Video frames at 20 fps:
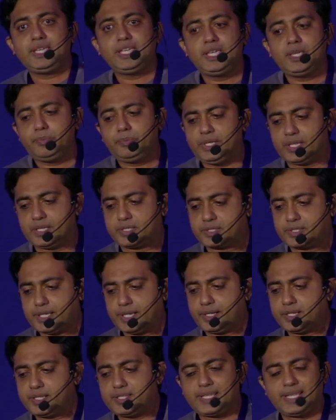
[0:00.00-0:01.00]
EBS, that
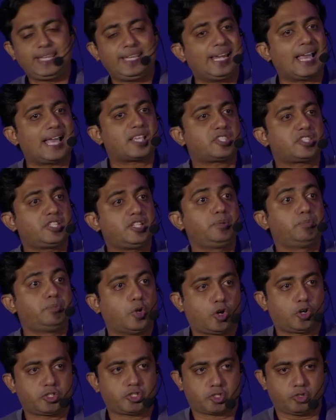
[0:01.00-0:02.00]
is the elastic
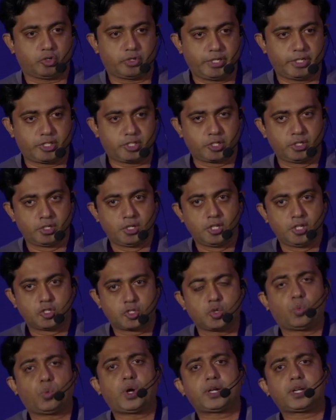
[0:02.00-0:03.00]
block storage. So
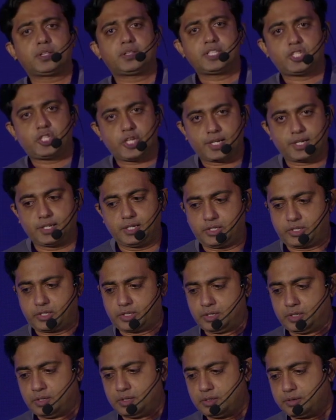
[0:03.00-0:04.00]
what are the checklist,
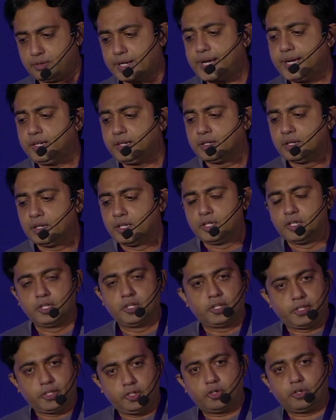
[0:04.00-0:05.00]
right?
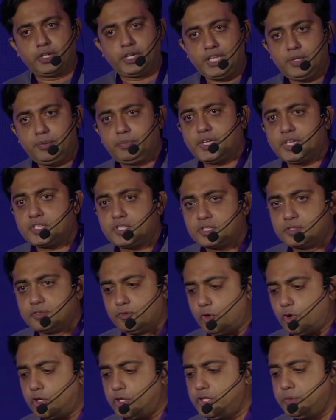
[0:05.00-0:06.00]
Your EBS
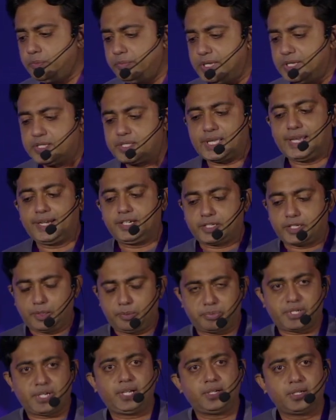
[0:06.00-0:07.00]
volume is
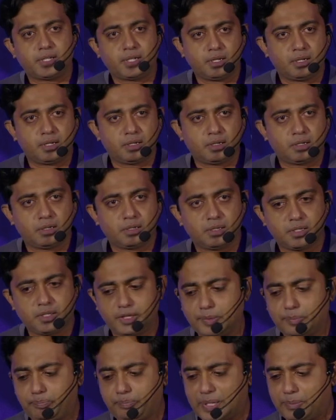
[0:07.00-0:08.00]
encrypted,
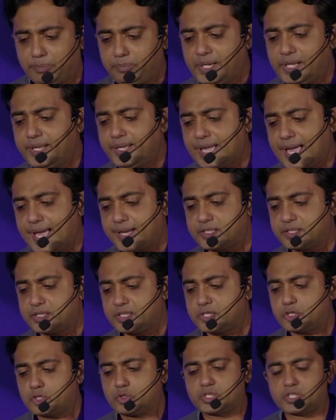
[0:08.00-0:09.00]
the public access
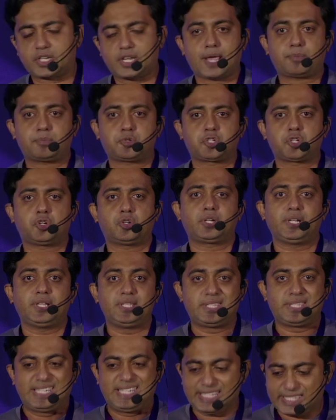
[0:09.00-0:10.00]
to snapshot is
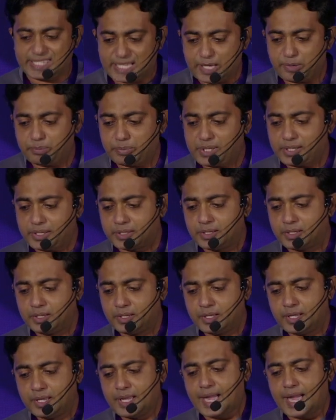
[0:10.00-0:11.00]
disabled,
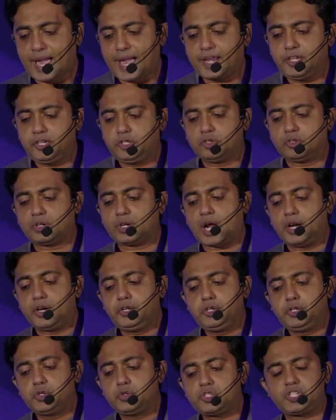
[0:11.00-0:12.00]
and your
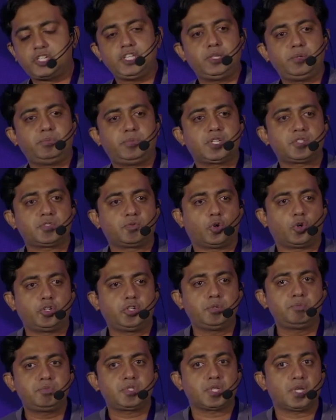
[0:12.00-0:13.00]
unused EBS
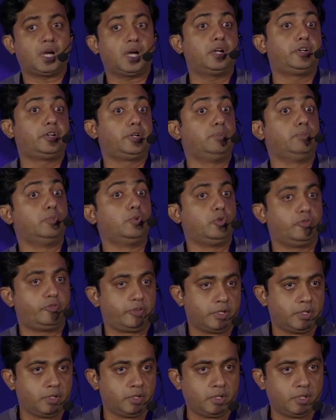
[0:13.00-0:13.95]
volumes are removed.